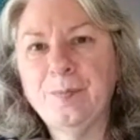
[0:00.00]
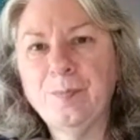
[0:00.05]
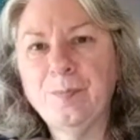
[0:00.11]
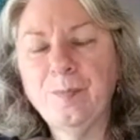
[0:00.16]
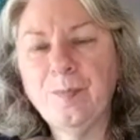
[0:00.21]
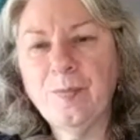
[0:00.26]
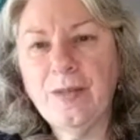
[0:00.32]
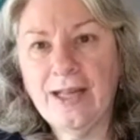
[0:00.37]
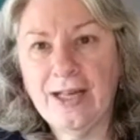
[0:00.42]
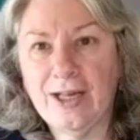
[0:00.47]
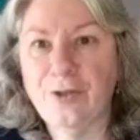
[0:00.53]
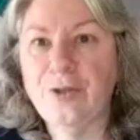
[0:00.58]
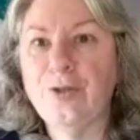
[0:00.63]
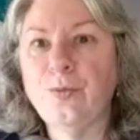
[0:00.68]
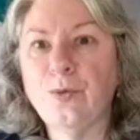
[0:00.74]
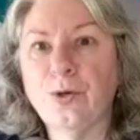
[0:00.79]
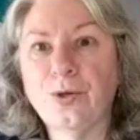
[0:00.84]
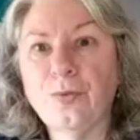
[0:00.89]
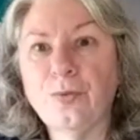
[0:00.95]
how you
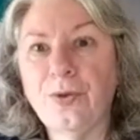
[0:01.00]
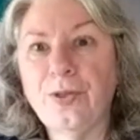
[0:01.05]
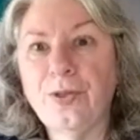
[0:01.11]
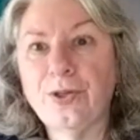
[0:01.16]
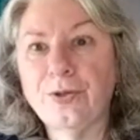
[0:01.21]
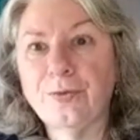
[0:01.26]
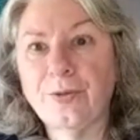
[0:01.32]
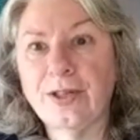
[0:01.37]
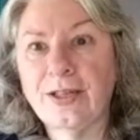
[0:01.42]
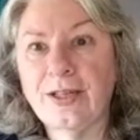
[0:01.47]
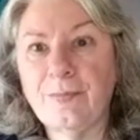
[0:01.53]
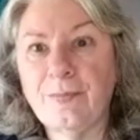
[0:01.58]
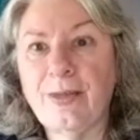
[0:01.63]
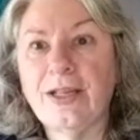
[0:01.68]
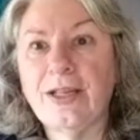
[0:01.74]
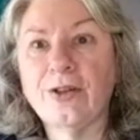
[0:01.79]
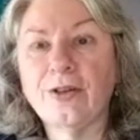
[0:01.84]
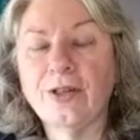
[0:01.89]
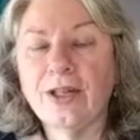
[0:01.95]
work with your Cricut
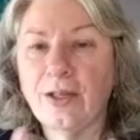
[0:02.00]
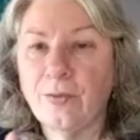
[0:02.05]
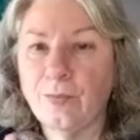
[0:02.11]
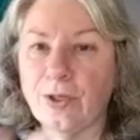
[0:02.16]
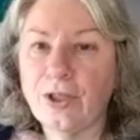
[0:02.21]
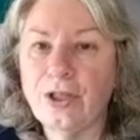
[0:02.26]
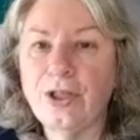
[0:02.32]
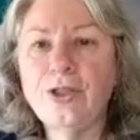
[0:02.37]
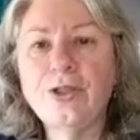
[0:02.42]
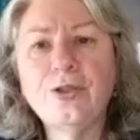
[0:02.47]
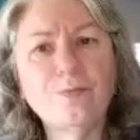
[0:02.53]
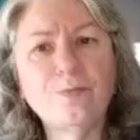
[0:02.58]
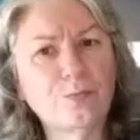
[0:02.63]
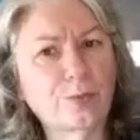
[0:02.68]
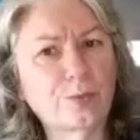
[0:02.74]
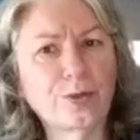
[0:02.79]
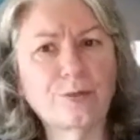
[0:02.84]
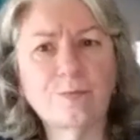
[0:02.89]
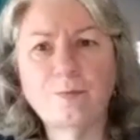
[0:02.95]
Maker, and we're gonna
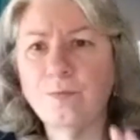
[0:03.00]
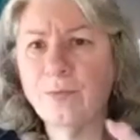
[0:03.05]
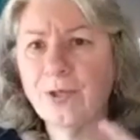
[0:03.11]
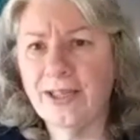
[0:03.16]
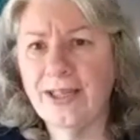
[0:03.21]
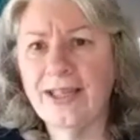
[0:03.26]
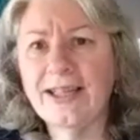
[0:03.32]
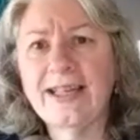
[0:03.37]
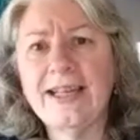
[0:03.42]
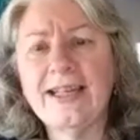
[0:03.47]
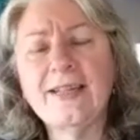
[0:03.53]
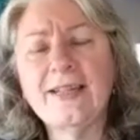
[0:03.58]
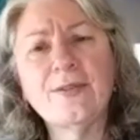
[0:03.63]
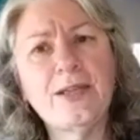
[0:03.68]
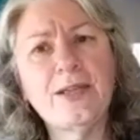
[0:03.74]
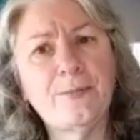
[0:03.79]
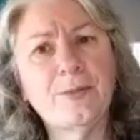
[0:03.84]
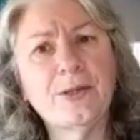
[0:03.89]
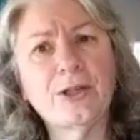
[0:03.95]
kind of
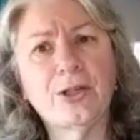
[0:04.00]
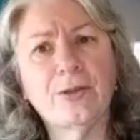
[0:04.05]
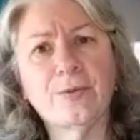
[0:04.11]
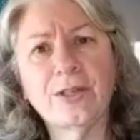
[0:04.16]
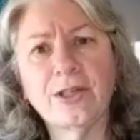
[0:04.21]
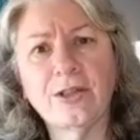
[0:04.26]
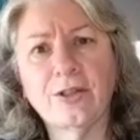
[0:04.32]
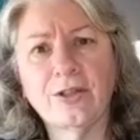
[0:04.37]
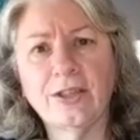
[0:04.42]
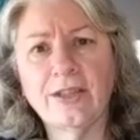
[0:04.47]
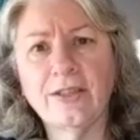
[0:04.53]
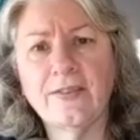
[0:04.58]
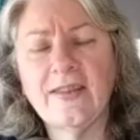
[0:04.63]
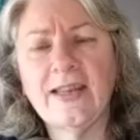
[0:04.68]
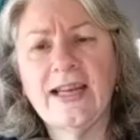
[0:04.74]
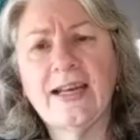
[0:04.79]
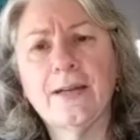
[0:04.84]
keep it going and all of that.